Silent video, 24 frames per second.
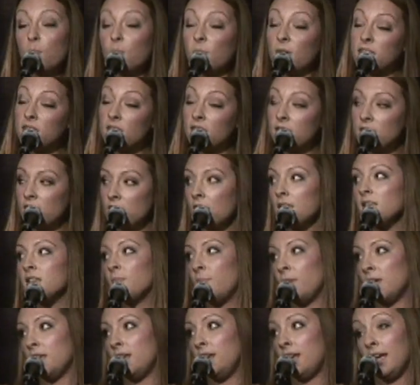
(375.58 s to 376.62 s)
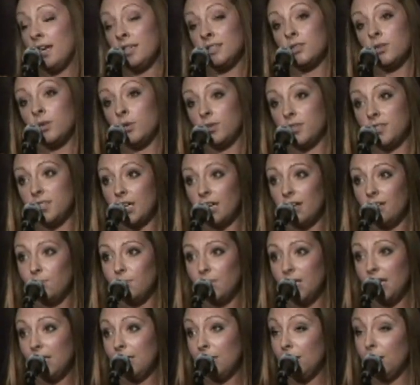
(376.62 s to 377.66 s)
But then the independent asshole side of
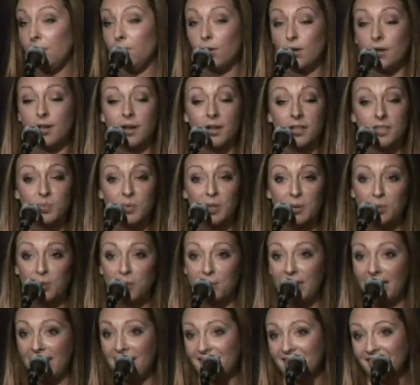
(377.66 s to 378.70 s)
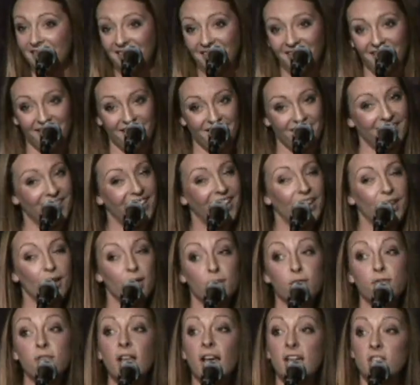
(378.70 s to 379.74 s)
me never calls people back,
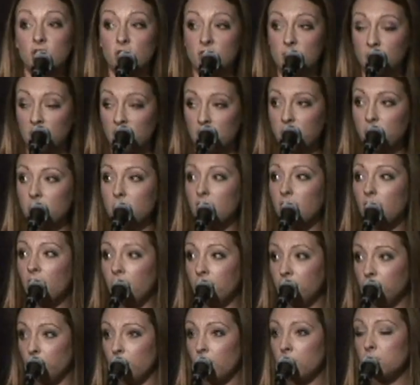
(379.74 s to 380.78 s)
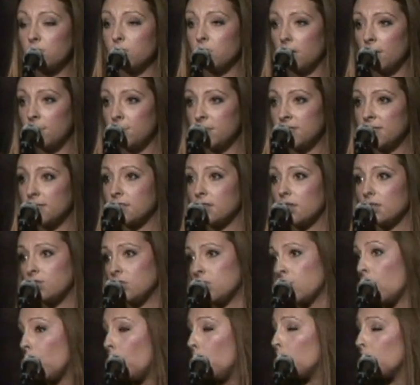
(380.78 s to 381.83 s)
flashes people on road trips,
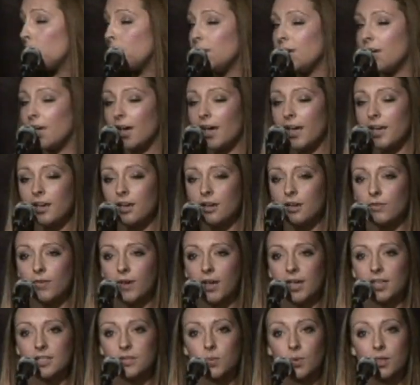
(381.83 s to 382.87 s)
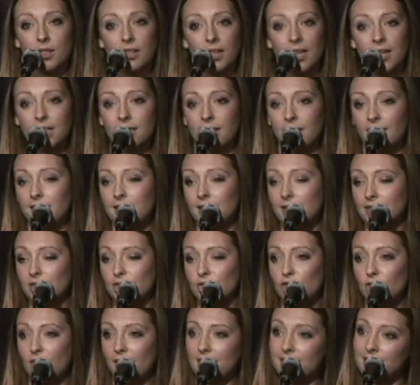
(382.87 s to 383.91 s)
totally identifies with late
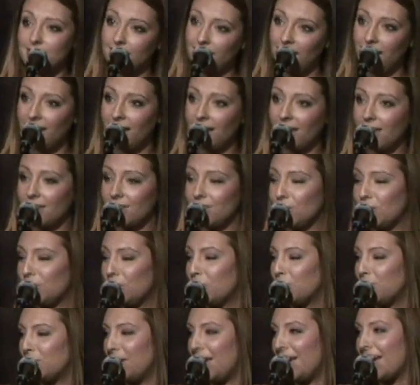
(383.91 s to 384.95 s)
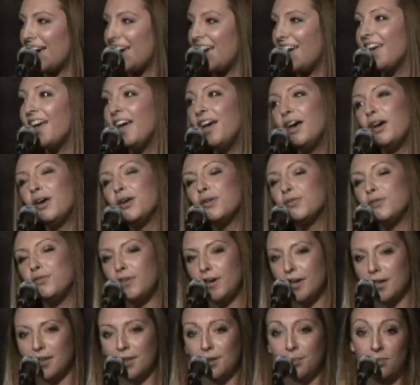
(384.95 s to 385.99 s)
90s Jay-Z, because you know me, I
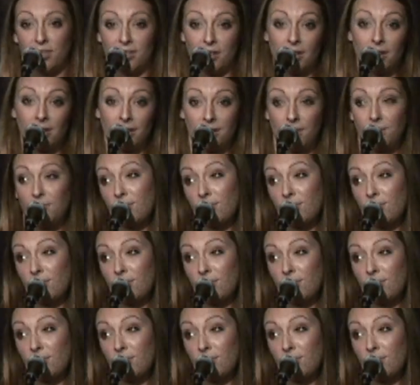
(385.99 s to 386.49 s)
fuck him, but I